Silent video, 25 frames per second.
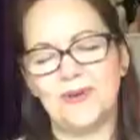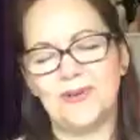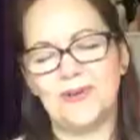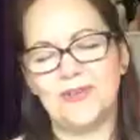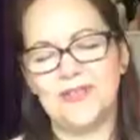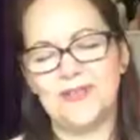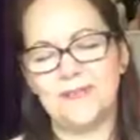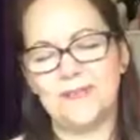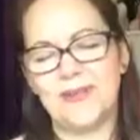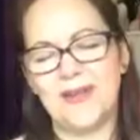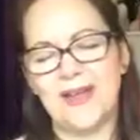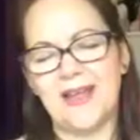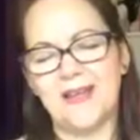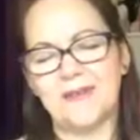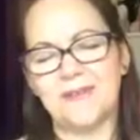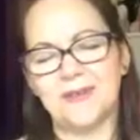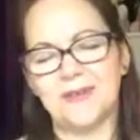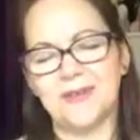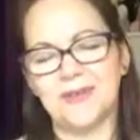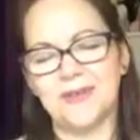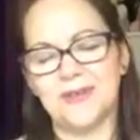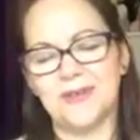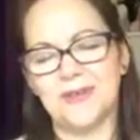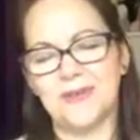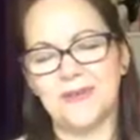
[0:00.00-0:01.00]
to be able
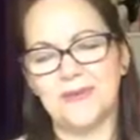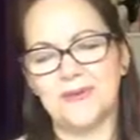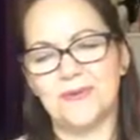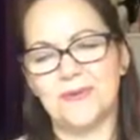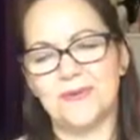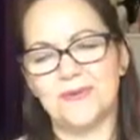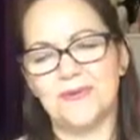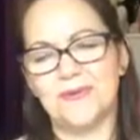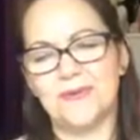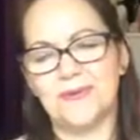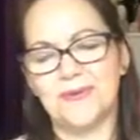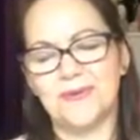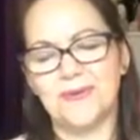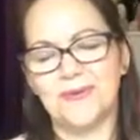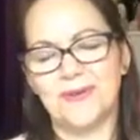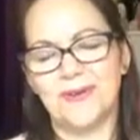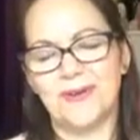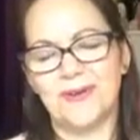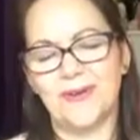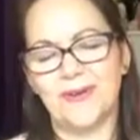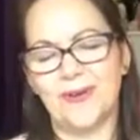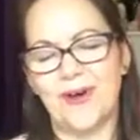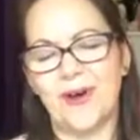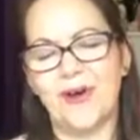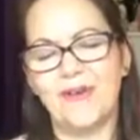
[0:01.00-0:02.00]
to
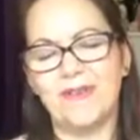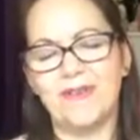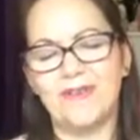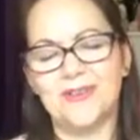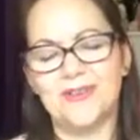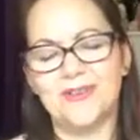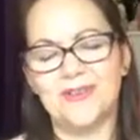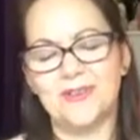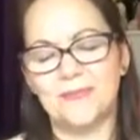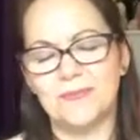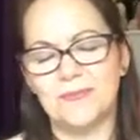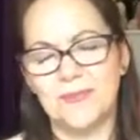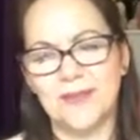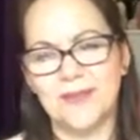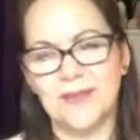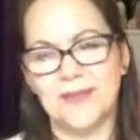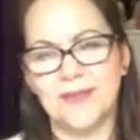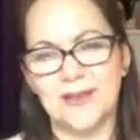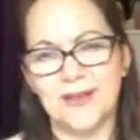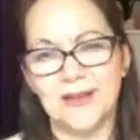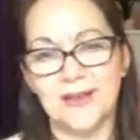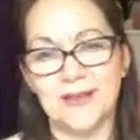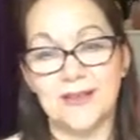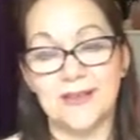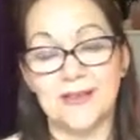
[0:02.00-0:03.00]
offer something
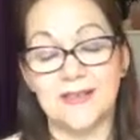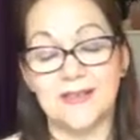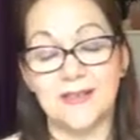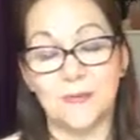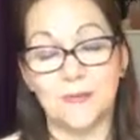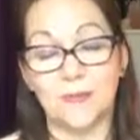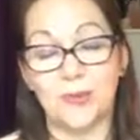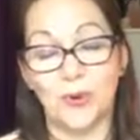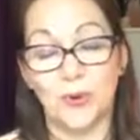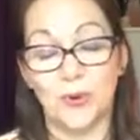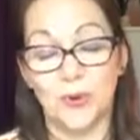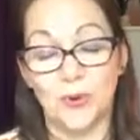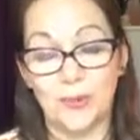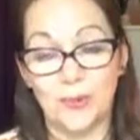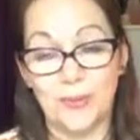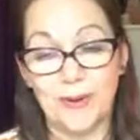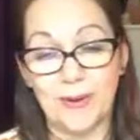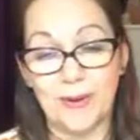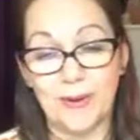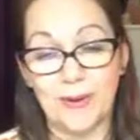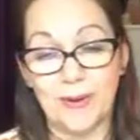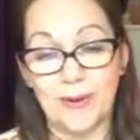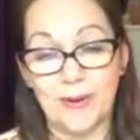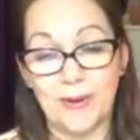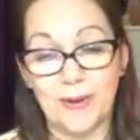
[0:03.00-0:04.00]
that can support
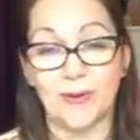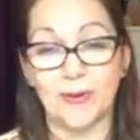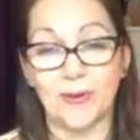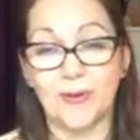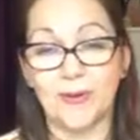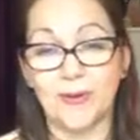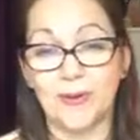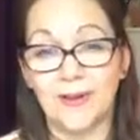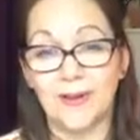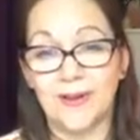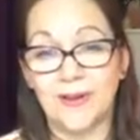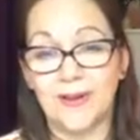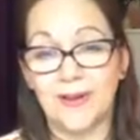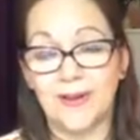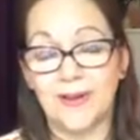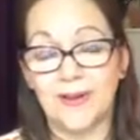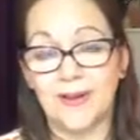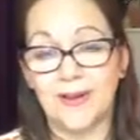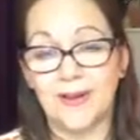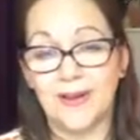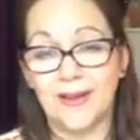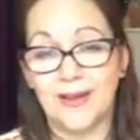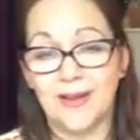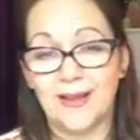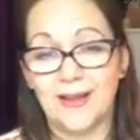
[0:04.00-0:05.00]
people
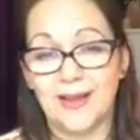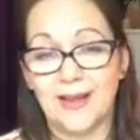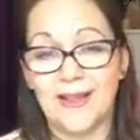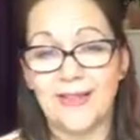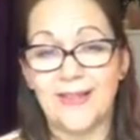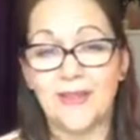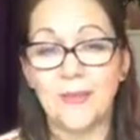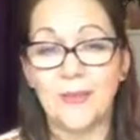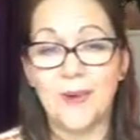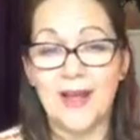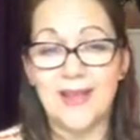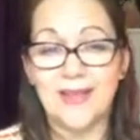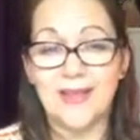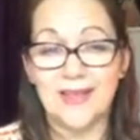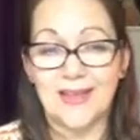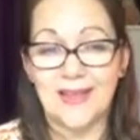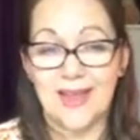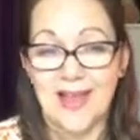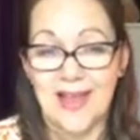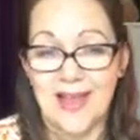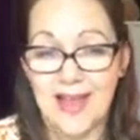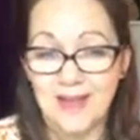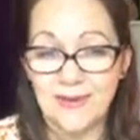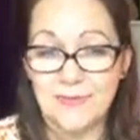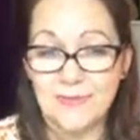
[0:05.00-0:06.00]
in the way that
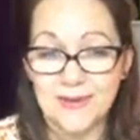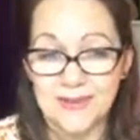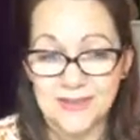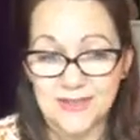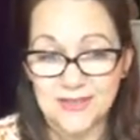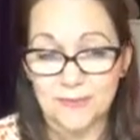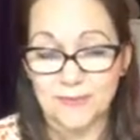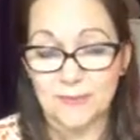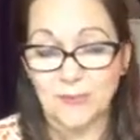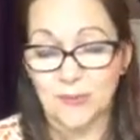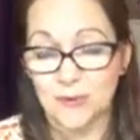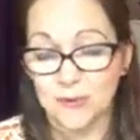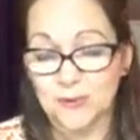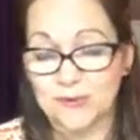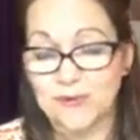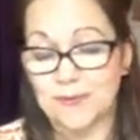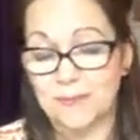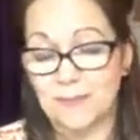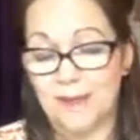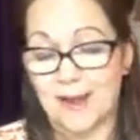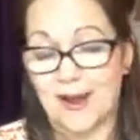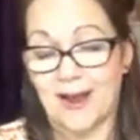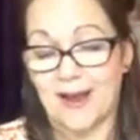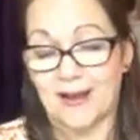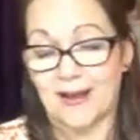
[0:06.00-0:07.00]
I've been supported
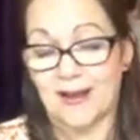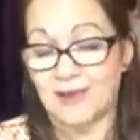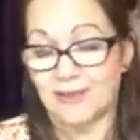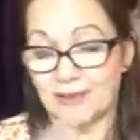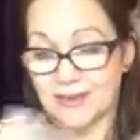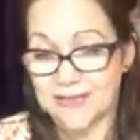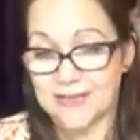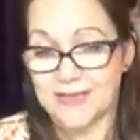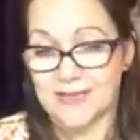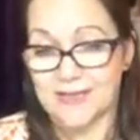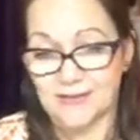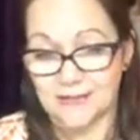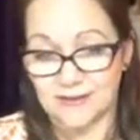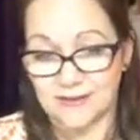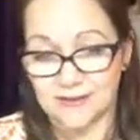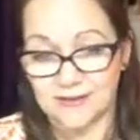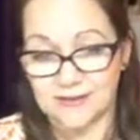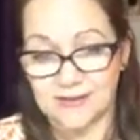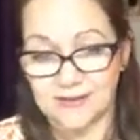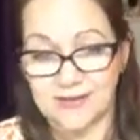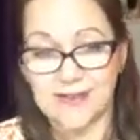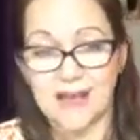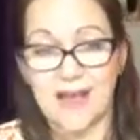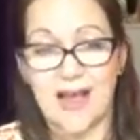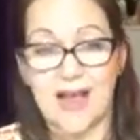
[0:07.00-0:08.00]
by
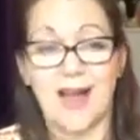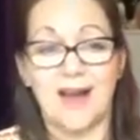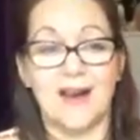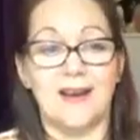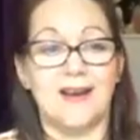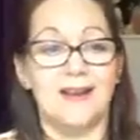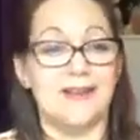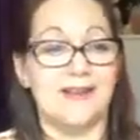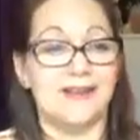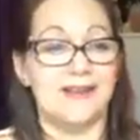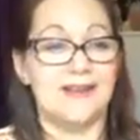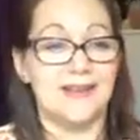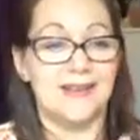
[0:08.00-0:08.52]
crystals and